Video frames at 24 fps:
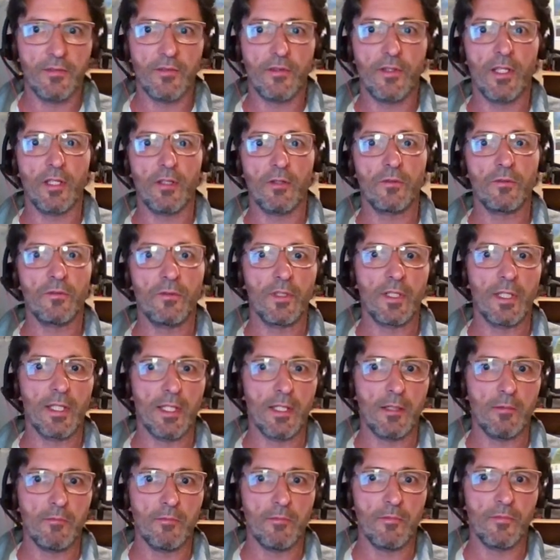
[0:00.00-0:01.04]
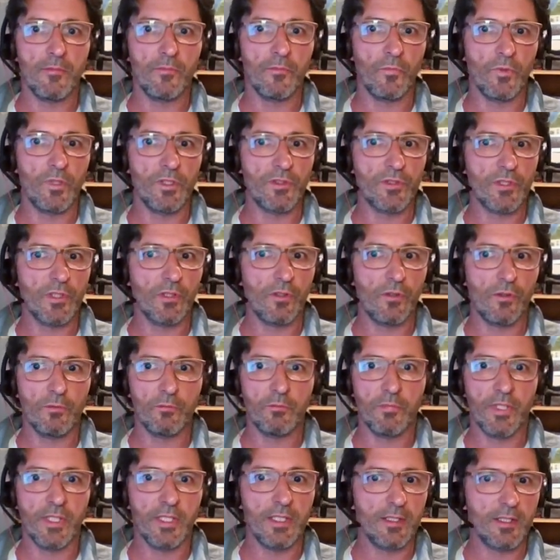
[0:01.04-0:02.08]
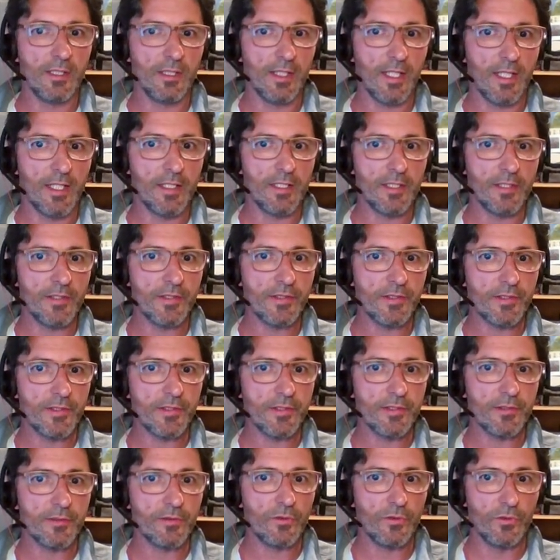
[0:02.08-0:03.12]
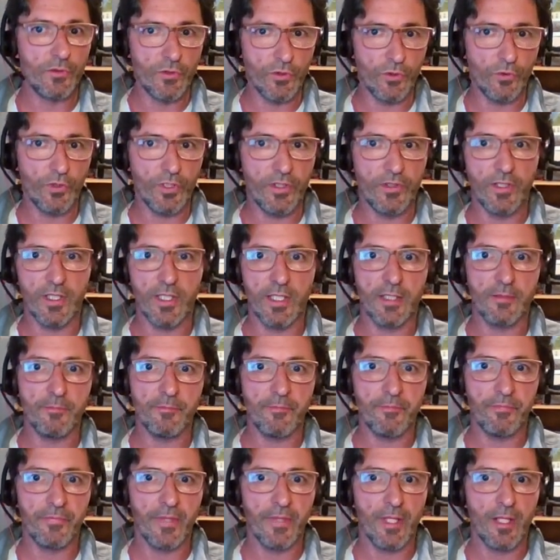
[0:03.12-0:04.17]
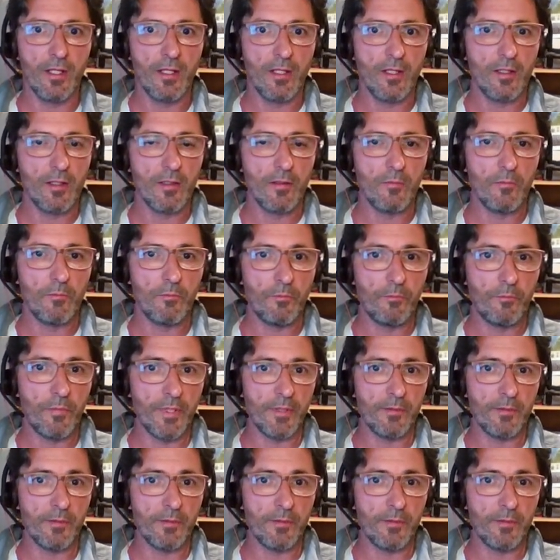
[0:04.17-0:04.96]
though, with Geelong being the latest to join there. But